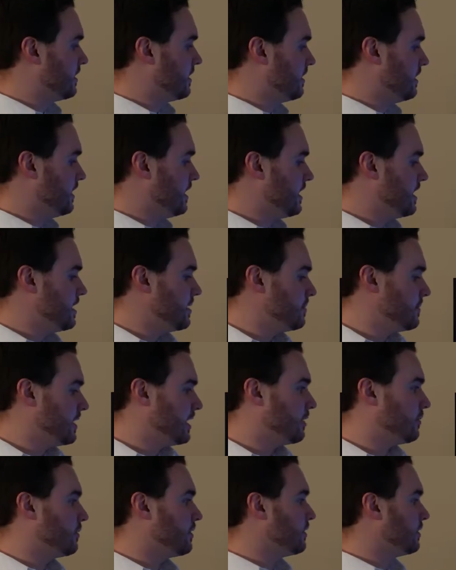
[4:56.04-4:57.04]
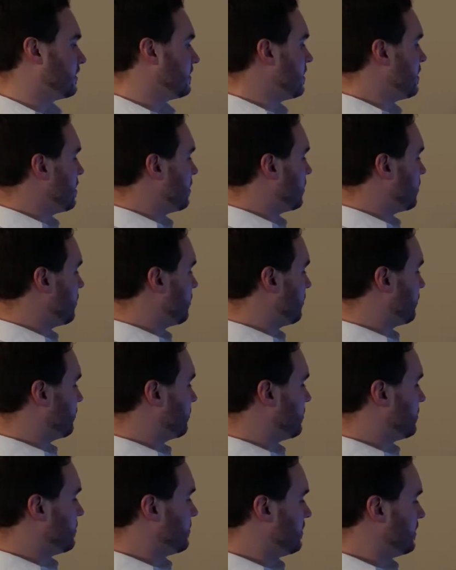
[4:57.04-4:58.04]
a name, it will go
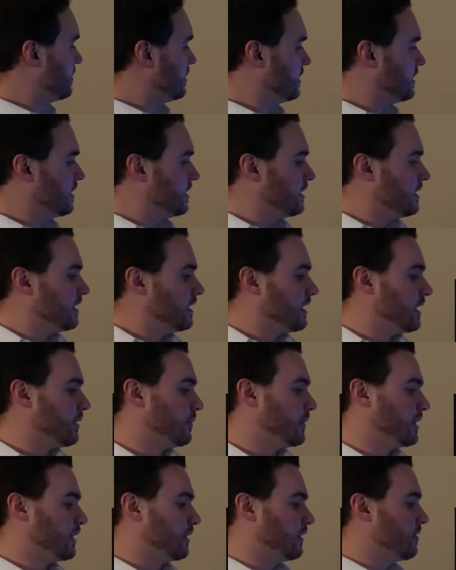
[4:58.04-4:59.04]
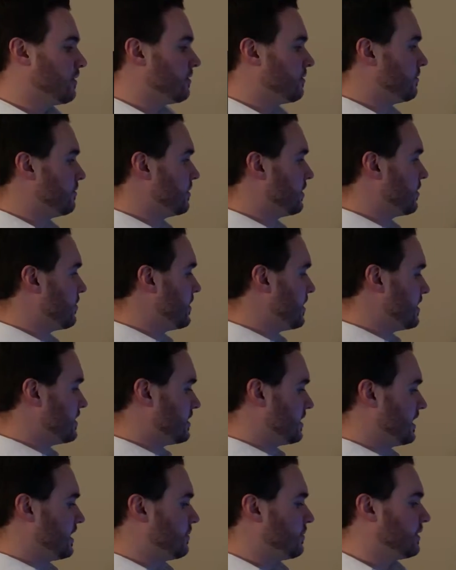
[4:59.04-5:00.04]
through and we can go through the
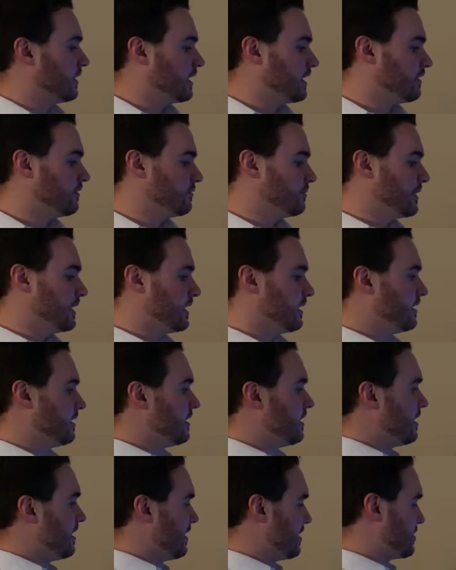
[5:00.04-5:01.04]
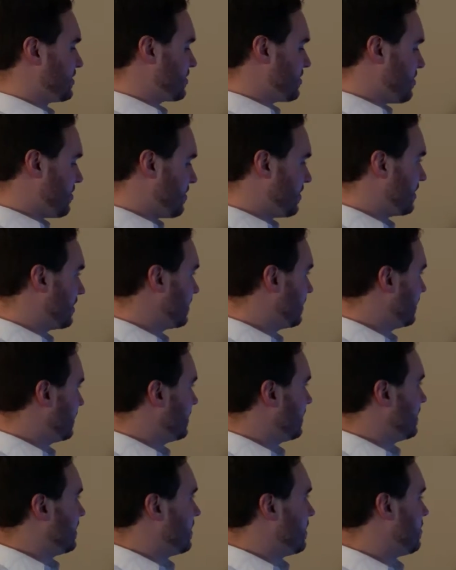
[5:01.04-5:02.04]
quiz and it will give me a score,
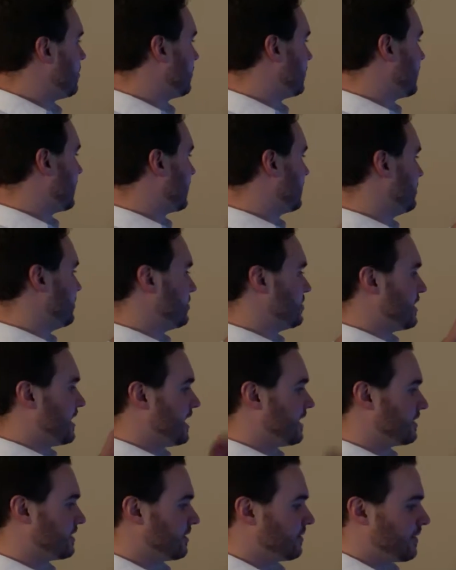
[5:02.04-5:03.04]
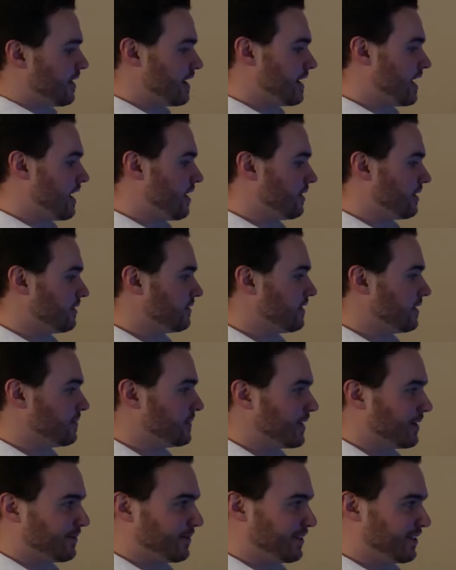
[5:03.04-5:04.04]
or I can just exit right out if I'm
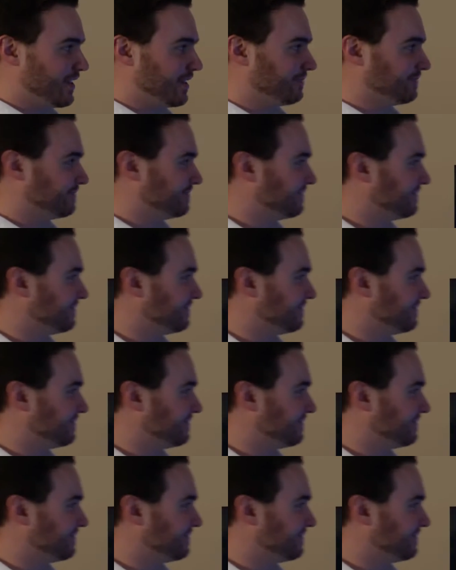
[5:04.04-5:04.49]
done with it.